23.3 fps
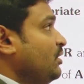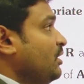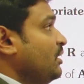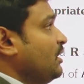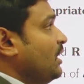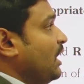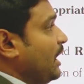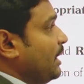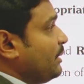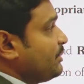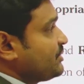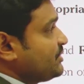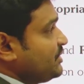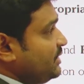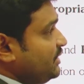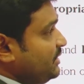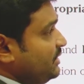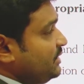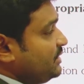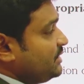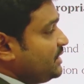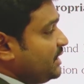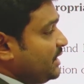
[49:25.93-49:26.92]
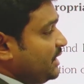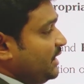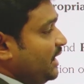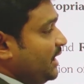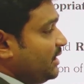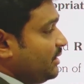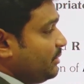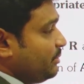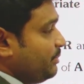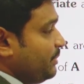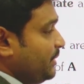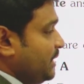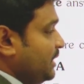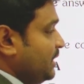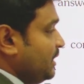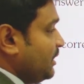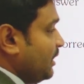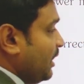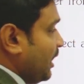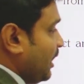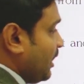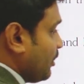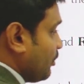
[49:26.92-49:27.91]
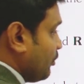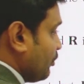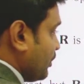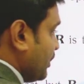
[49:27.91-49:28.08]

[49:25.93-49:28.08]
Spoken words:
option A and B are only